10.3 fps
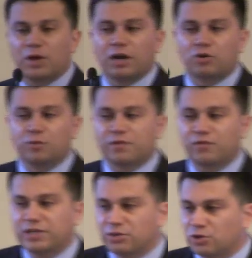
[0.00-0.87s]
a group
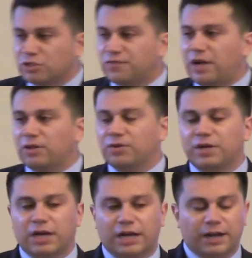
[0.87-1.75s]
of researchers followed,
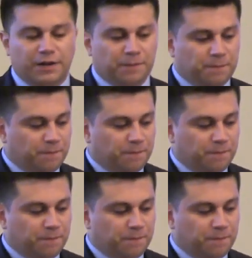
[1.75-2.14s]
uh,